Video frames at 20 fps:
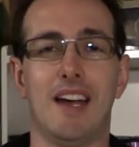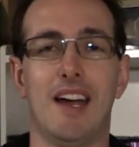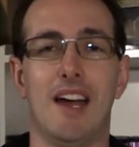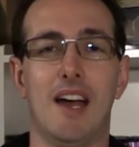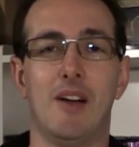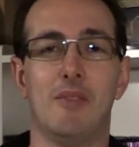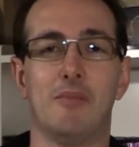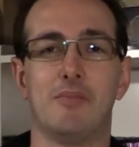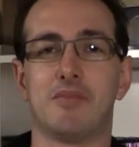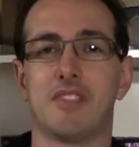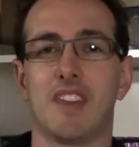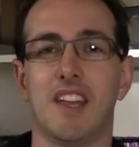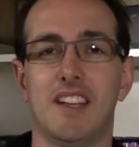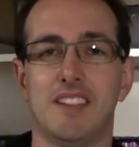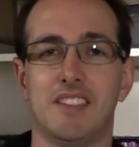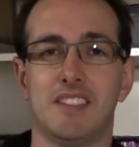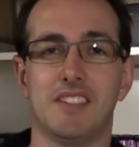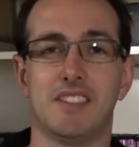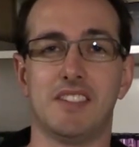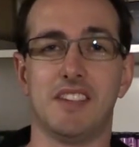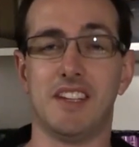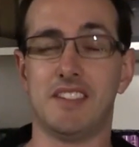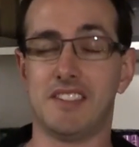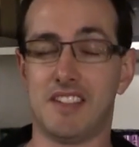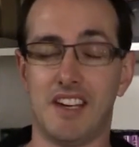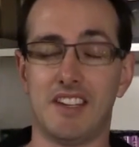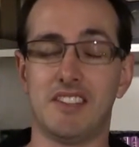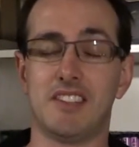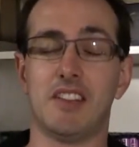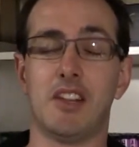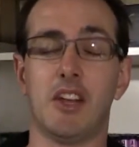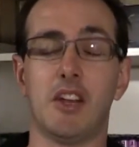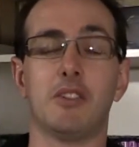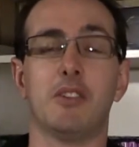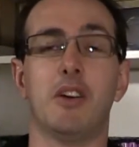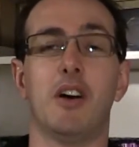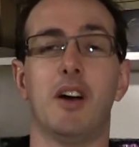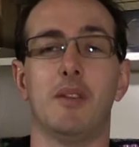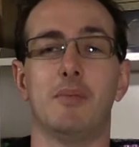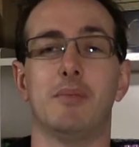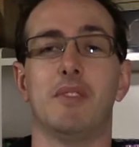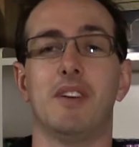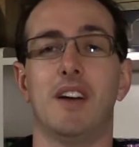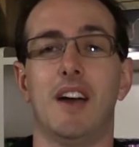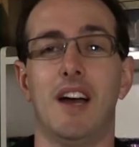um, it's, it takes a lot of time.